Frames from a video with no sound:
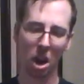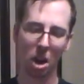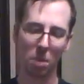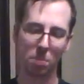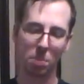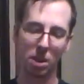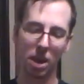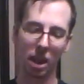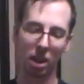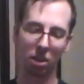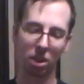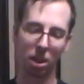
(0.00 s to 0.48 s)

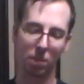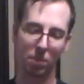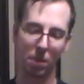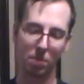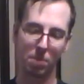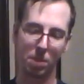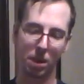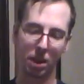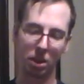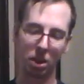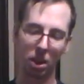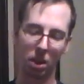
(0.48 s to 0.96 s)
But next up I
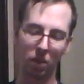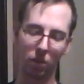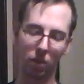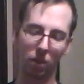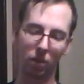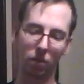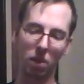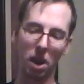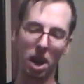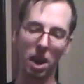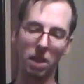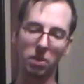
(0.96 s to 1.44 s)
picked up for
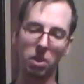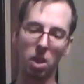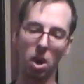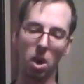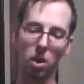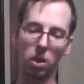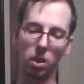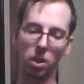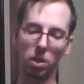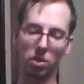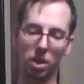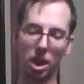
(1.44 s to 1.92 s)

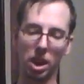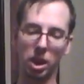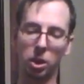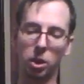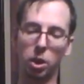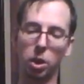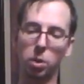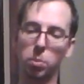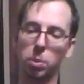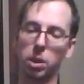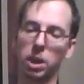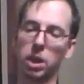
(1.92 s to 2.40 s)
$5 at
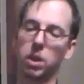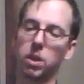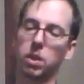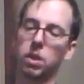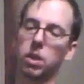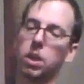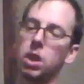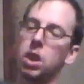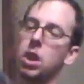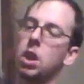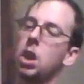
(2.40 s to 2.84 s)
Goodwill